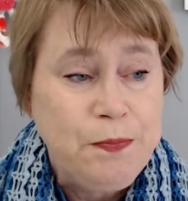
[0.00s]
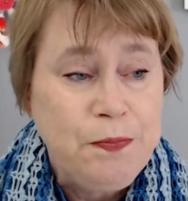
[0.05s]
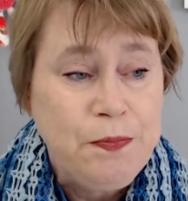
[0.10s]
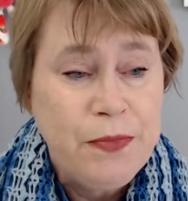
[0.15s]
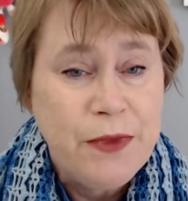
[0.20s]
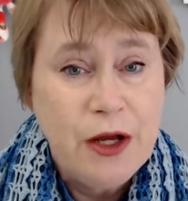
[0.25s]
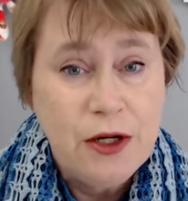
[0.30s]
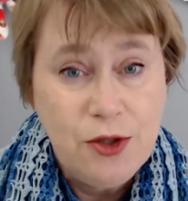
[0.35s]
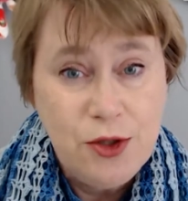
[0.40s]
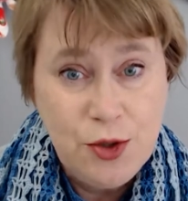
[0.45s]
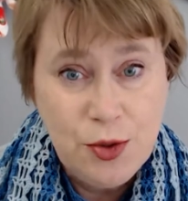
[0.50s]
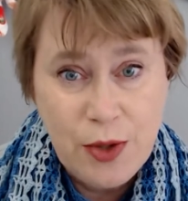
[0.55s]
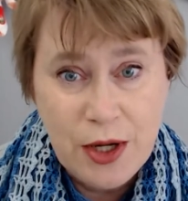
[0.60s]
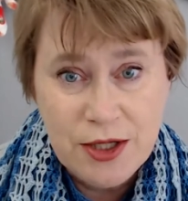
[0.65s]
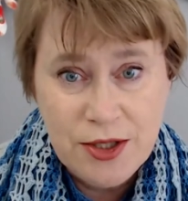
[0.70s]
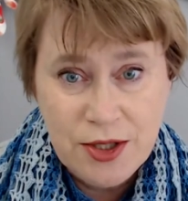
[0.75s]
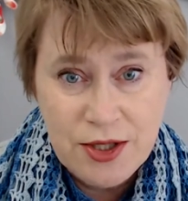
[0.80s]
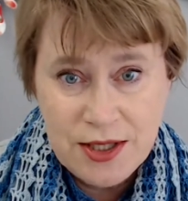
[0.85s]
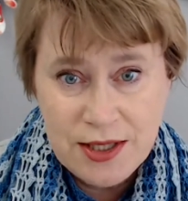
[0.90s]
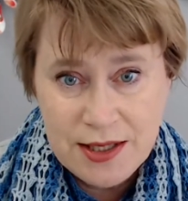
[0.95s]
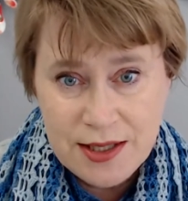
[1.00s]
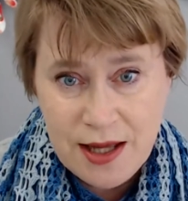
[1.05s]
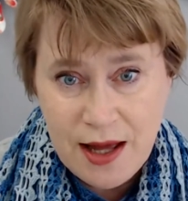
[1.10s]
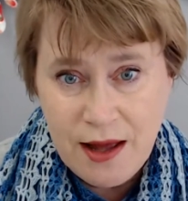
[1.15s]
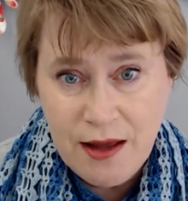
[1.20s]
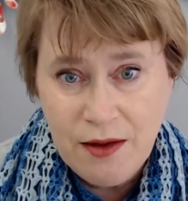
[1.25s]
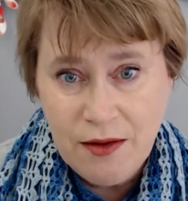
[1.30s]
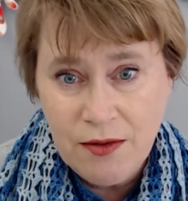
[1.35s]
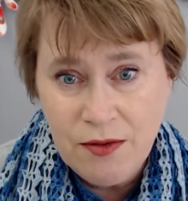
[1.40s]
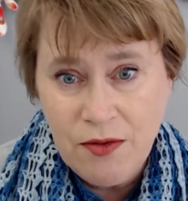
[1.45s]
to
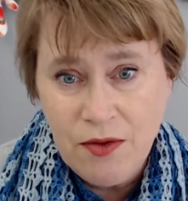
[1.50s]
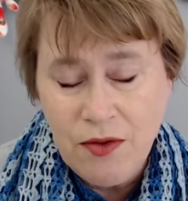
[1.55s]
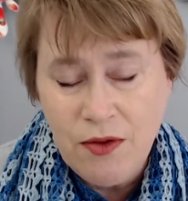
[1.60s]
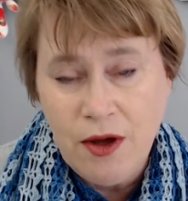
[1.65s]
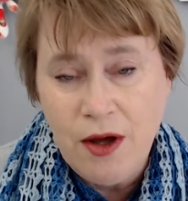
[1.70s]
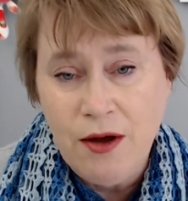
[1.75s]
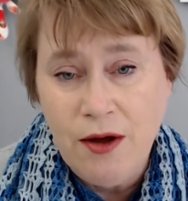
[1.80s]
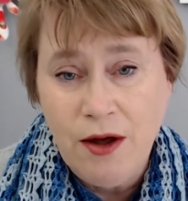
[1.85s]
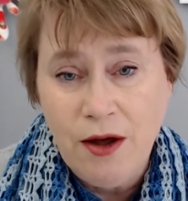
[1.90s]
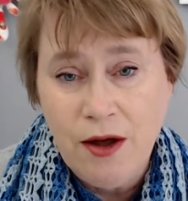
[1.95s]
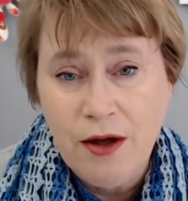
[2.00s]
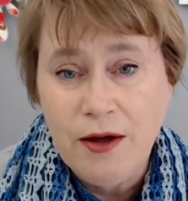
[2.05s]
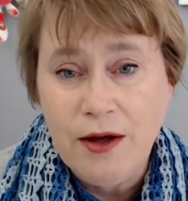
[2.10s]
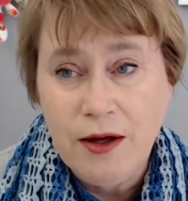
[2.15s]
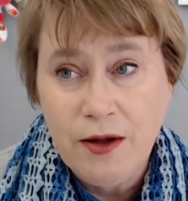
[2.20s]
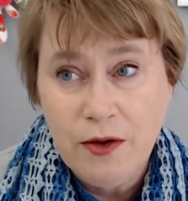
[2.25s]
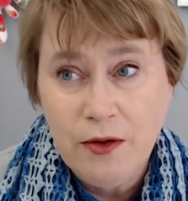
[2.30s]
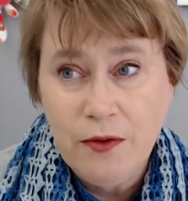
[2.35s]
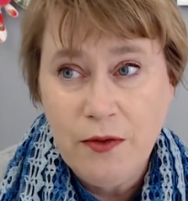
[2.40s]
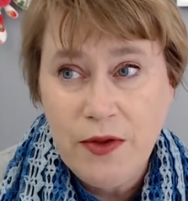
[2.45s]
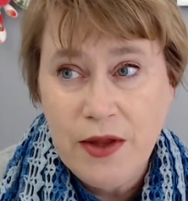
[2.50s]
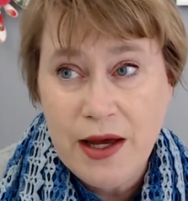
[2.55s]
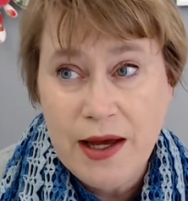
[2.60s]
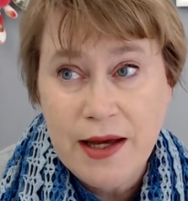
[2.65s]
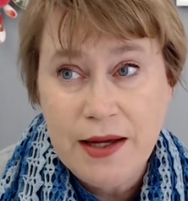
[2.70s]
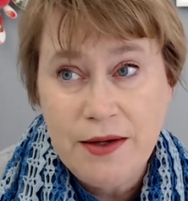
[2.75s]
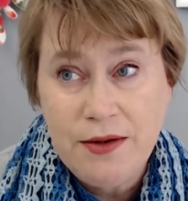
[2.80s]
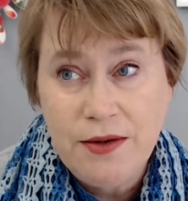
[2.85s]
understand that